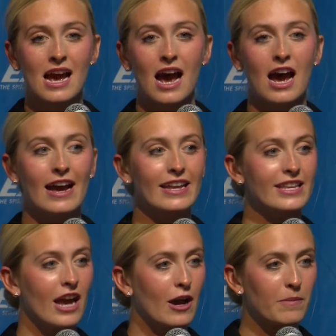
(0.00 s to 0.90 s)
uh,
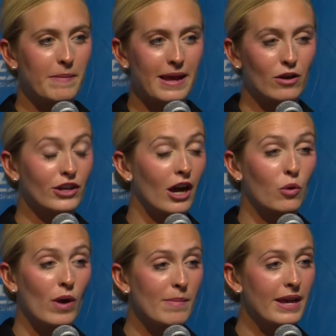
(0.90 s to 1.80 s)
young, men,
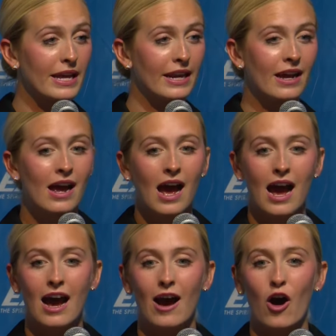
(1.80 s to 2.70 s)
young women,
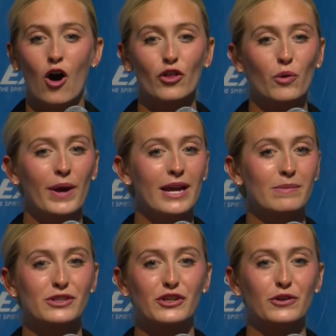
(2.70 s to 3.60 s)
uh, all the way
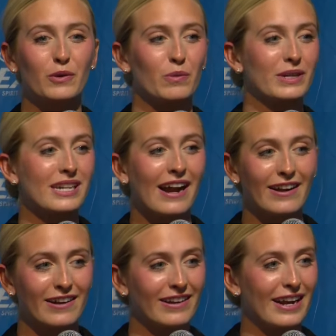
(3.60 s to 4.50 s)
up to
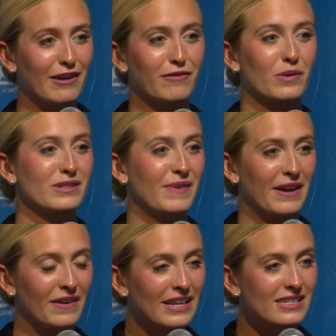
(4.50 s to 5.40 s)
retired Air Force
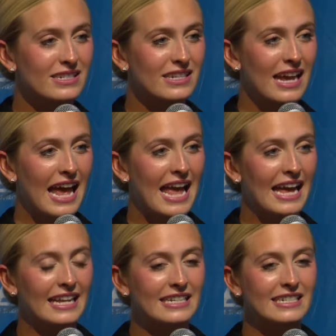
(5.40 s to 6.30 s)
veterans.
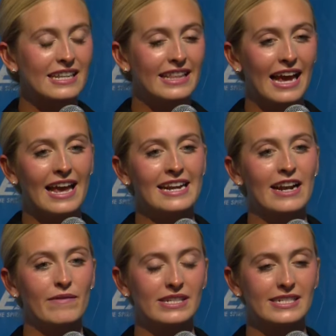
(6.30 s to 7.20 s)
And that in and
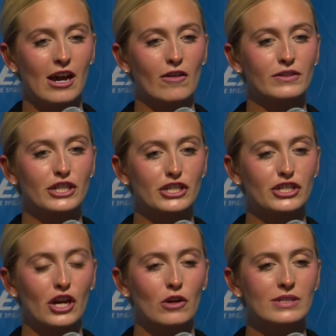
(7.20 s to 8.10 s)
of itself just
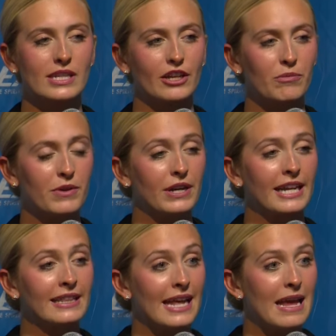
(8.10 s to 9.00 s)
shows the
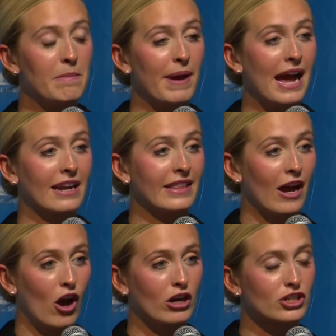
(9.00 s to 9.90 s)
community and the impact that
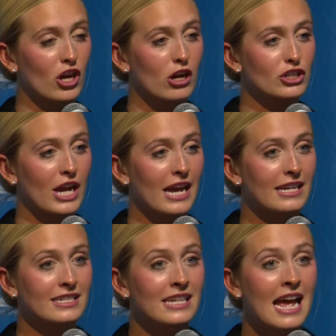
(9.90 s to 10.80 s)
Oshkosh
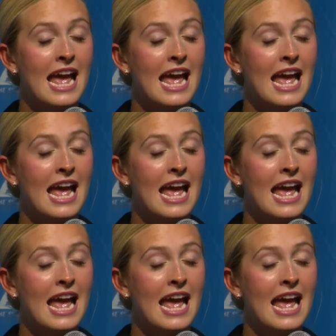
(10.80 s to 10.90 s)
has